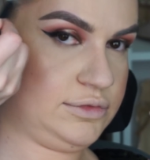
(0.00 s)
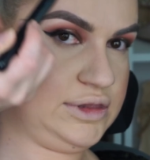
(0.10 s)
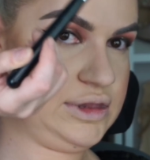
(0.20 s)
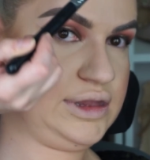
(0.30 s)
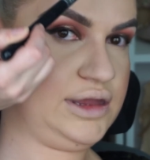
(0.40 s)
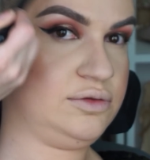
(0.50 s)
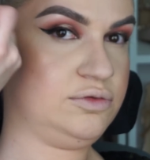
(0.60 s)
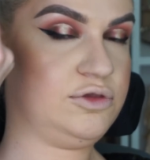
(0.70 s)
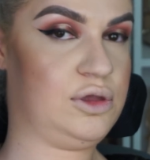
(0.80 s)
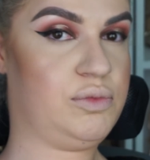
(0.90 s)
Again,
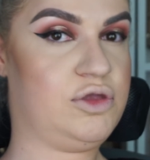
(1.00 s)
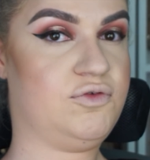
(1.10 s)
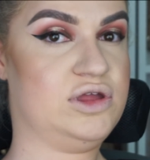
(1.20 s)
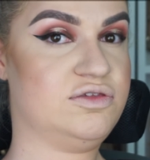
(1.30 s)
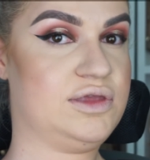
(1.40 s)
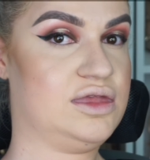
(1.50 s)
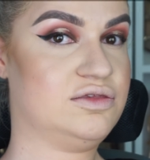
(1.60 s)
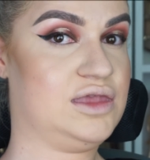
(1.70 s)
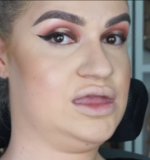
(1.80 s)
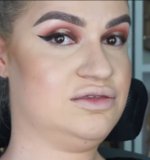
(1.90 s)
don't be afraid to take
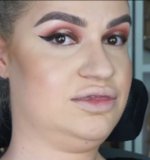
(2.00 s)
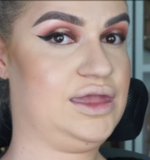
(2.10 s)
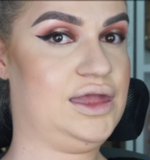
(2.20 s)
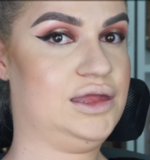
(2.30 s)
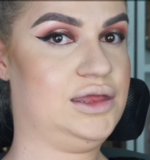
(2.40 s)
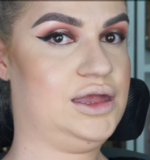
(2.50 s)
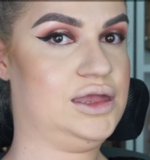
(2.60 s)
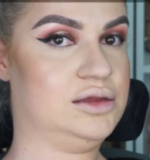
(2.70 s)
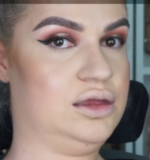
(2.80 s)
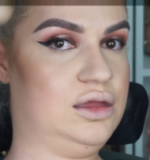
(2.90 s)
this into the
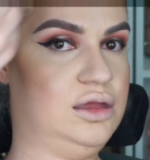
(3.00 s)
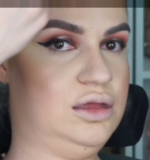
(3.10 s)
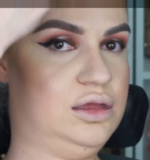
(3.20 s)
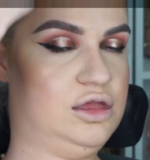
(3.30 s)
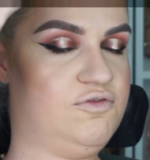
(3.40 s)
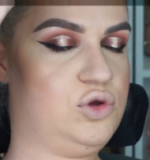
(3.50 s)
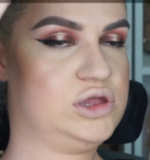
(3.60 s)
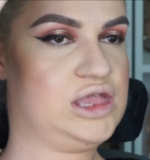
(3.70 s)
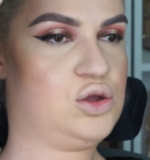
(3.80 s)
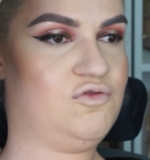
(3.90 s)
hairline.
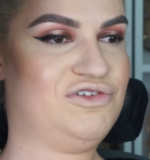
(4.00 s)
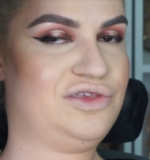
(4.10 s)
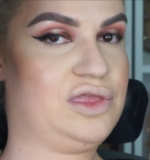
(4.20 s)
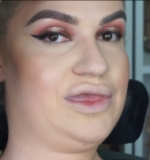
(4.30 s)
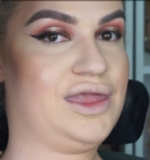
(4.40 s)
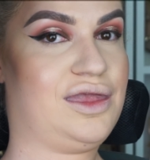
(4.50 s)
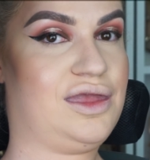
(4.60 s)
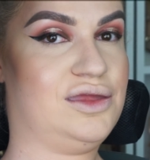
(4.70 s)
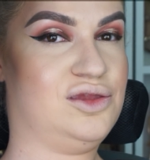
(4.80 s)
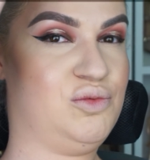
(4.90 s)
Avoiding obviously the
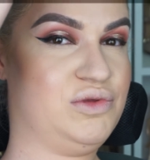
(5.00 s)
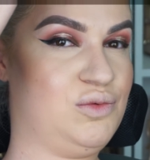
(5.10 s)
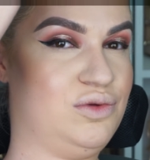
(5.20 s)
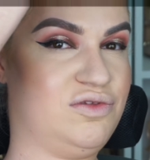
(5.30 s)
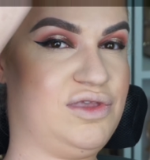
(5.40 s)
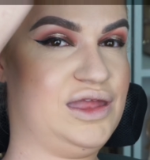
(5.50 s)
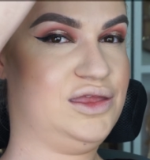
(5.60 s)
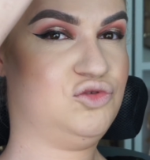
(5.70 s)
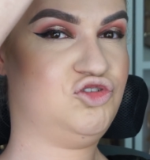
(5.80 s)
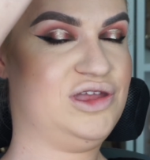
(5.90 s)
hair. Nobody wants
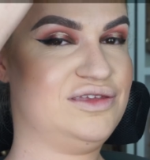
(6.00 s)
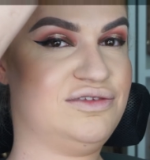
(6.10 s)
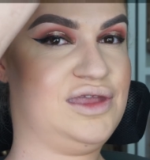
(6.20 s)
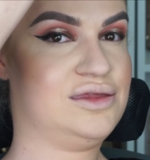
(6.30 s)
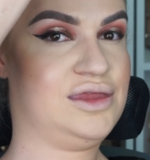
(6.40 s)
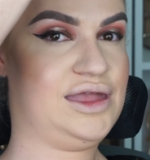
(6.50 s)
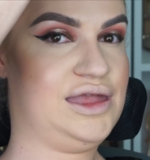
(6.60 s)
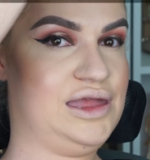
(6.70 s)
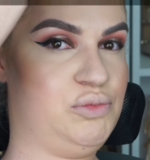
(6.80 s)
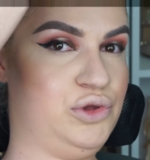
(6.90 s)
yellow shit stained
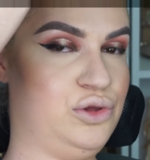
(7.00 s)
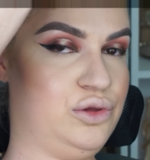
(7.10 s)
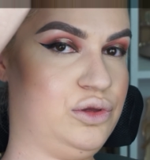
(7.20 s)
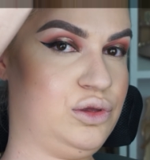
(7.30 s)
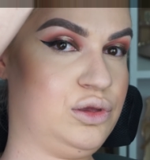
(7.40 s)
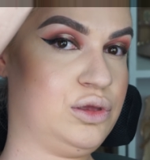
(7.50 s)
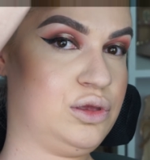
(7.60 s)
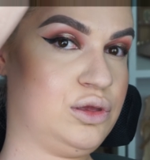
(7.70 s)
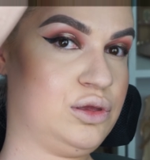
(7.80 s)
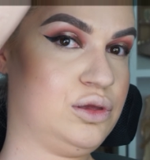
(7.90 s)
hair, but
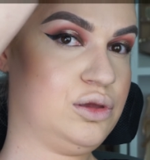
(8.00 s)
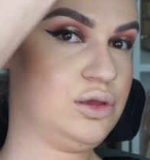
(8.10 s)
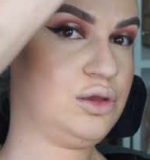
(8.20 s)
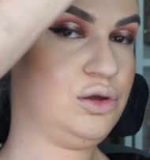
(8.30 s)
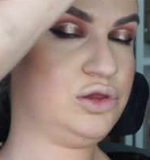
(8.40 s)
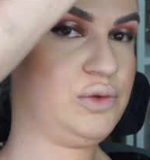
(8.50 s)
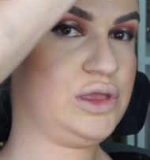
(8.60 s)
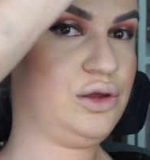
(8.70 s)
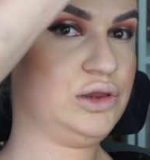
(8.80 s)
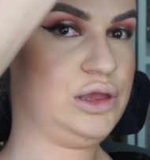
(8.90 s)
you gotta do what you
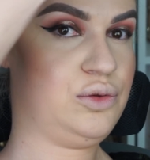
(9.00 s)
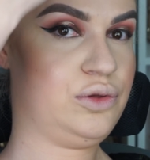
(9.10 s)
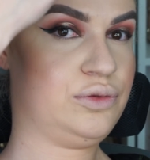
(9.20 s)
gotta do.